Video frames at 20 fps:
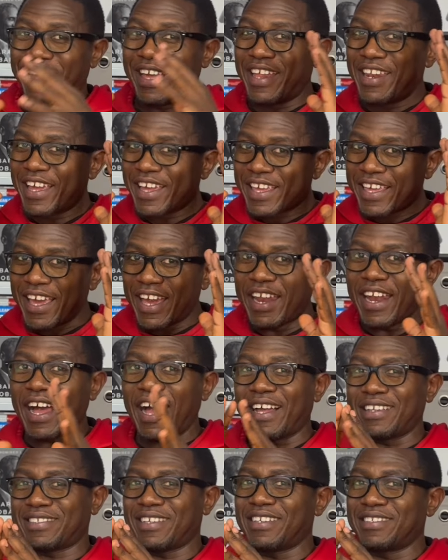And again,
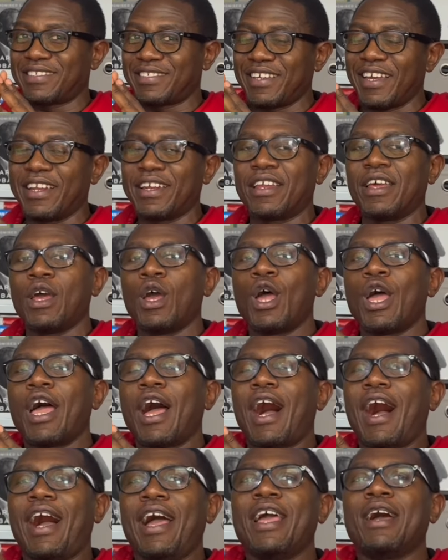as I said,
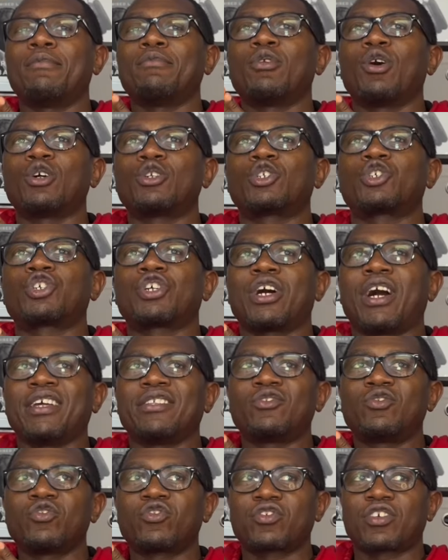I am not trying
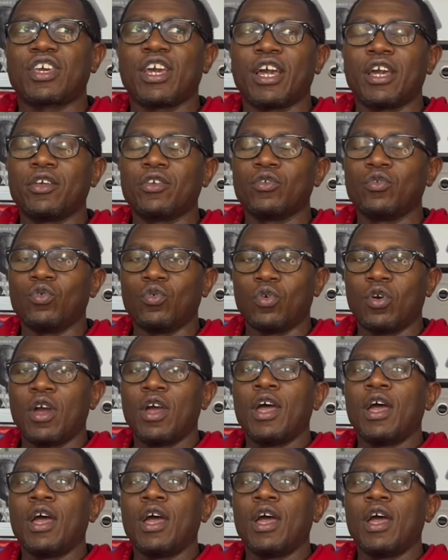to scare you.